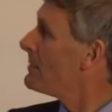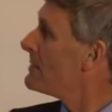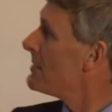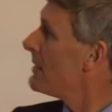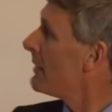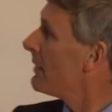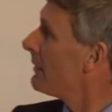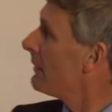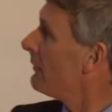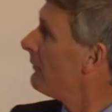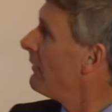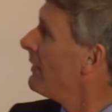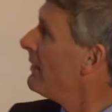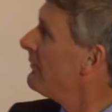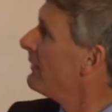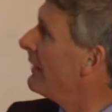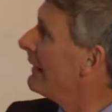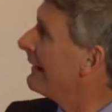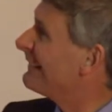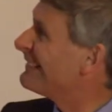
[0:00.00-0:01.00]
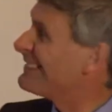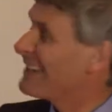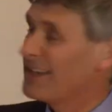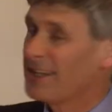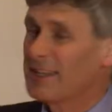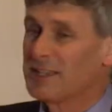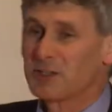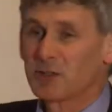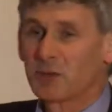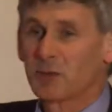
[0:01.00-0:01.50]
particular evening,
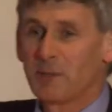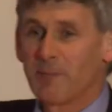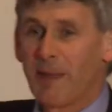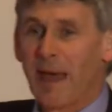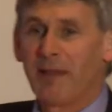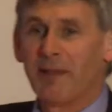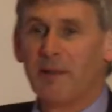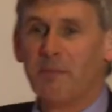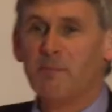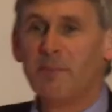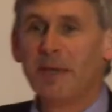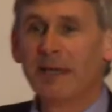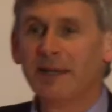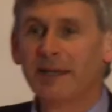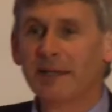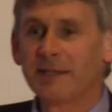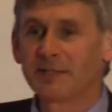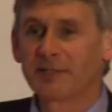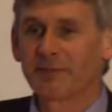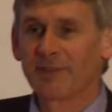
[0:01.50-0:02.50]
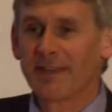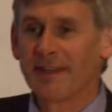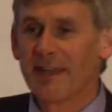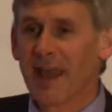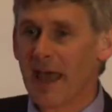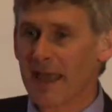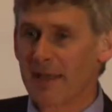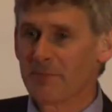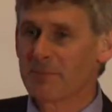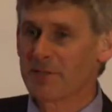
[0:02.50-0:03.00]
telling us all about the meanings of the
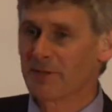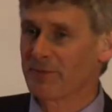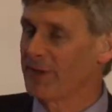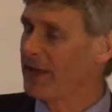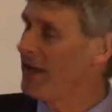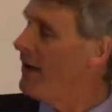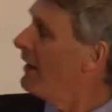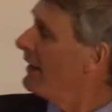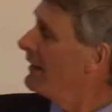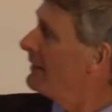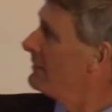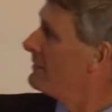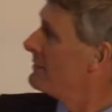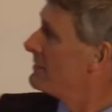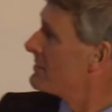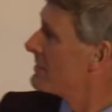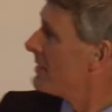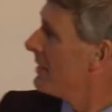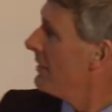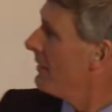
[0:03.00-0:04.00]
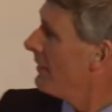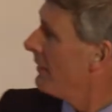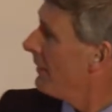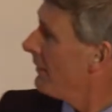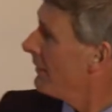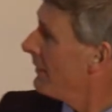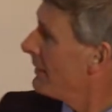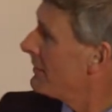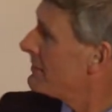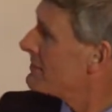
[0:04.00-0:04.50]
names of the islands,
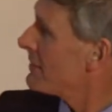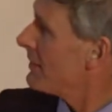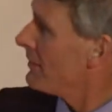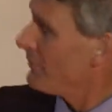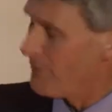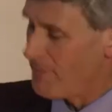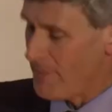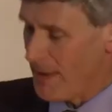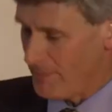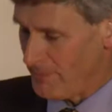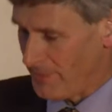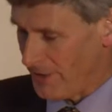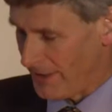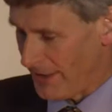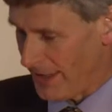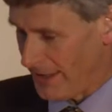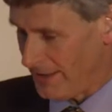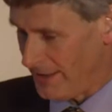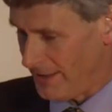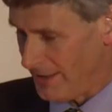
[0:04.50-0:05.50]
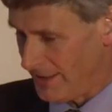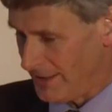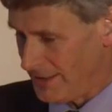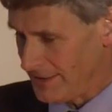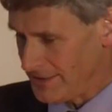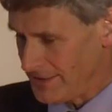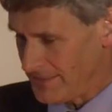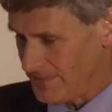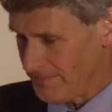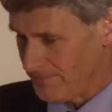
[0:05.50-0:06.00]
I think, as I remember that
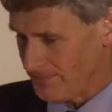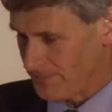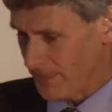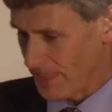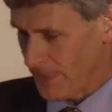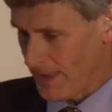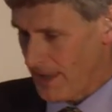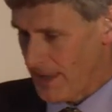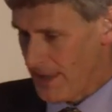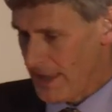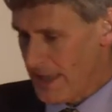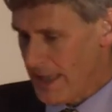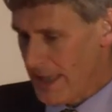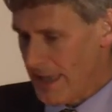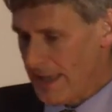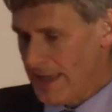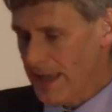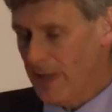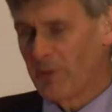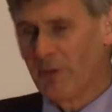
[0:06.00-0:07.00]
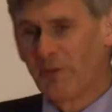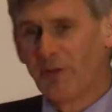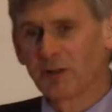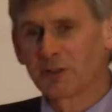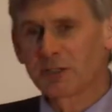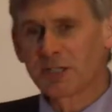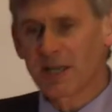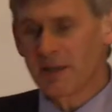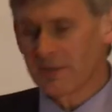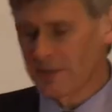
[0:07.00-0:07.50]
night. Now, we've
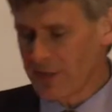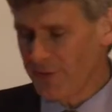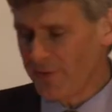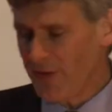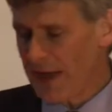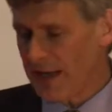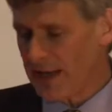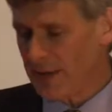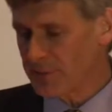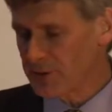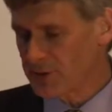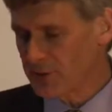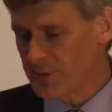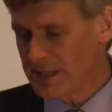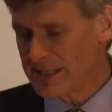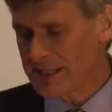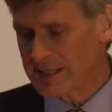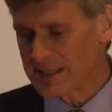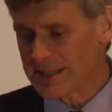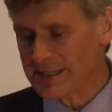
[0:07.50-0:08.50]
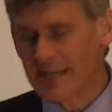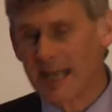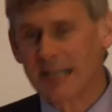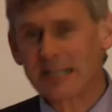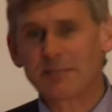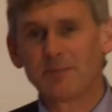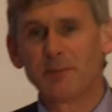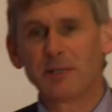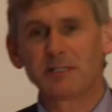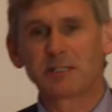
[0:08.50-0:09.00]
also developed risk
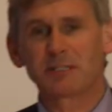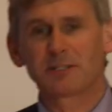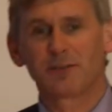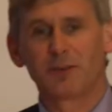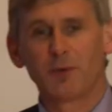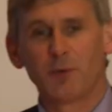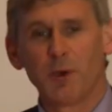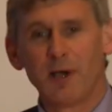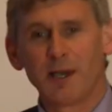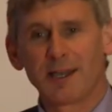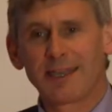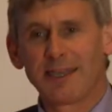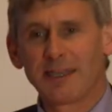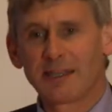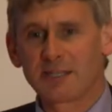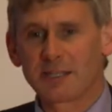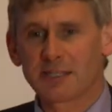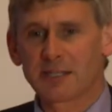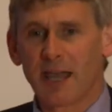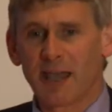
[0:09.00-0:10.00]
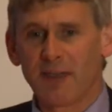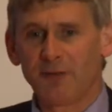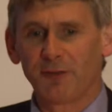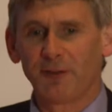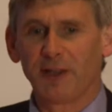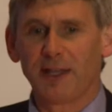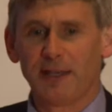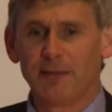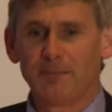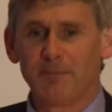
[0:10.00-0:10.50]
assessments for working
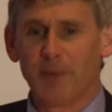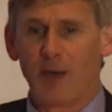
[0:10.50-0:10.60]
safely in